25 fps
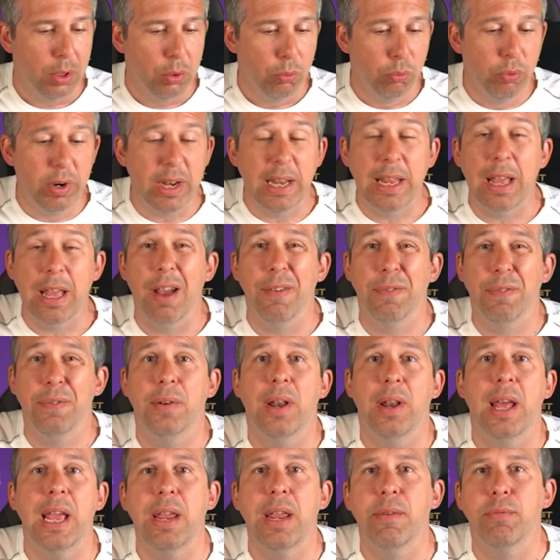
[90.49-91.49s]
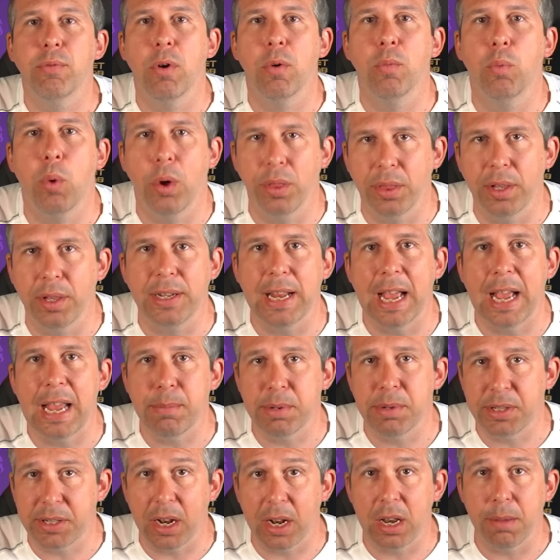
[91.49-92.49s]
really a flavor of what the game
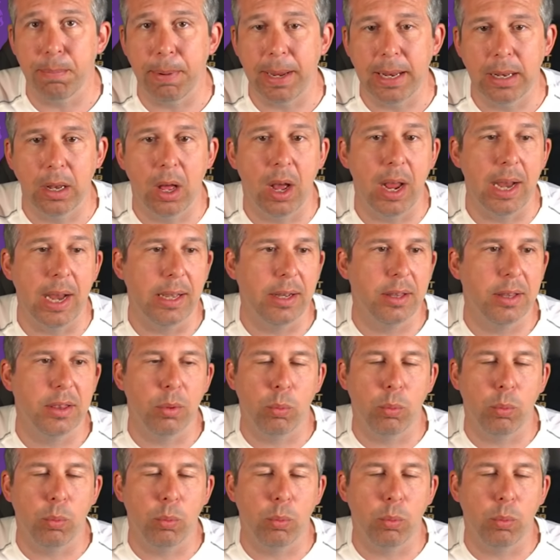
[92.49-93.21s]
is going to be like,